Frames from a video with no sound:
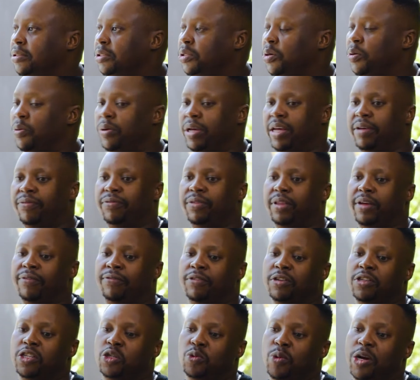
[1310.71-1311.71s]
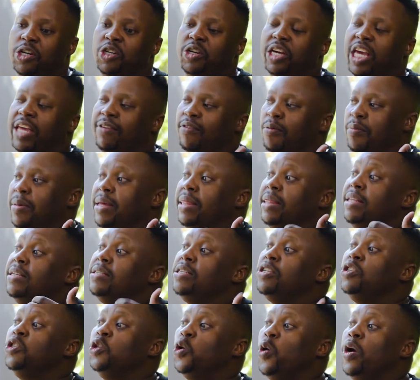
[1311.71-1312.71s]
So if this is what you're giving me,
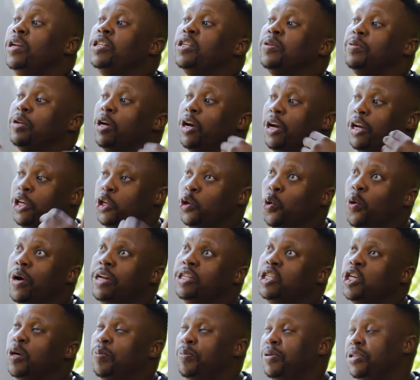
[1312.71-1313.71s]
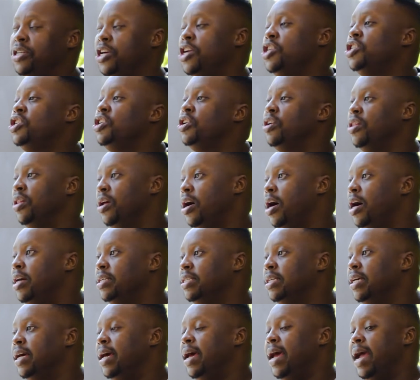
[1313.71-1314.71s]
this is your interpretation of the
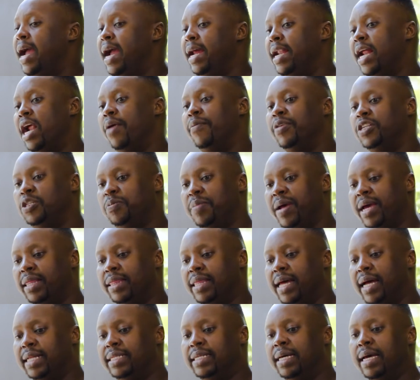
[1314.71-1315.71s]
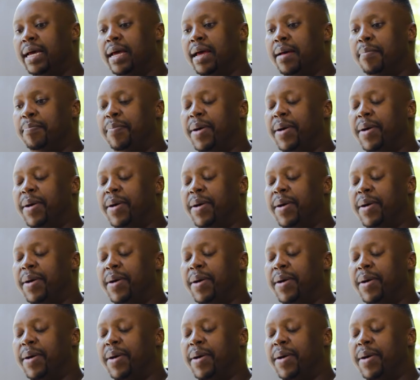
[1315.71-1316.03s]
art, and I respect that.